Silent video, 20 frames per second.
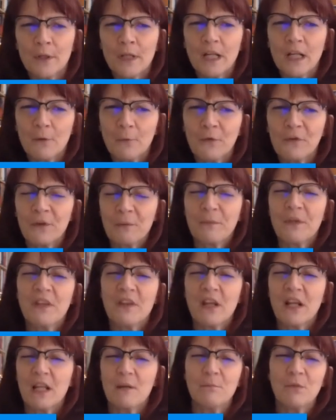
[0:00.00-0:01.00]
And it was something
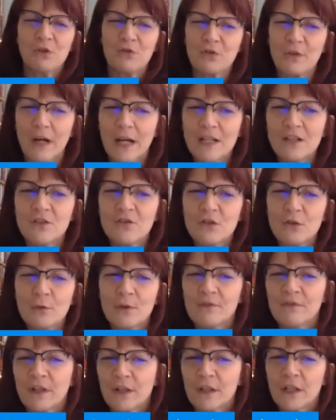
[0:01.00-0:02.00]
that I'd been trying to do in
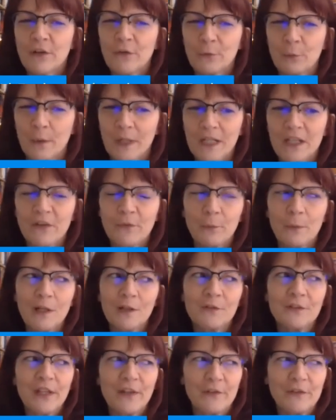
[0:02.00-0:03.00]
various ways while
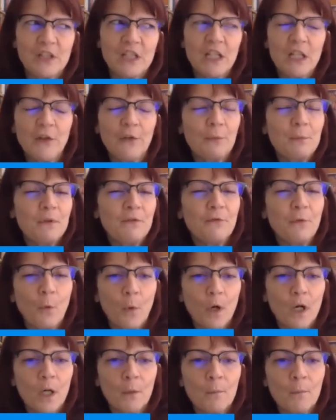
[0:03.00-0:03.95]
testing kids before,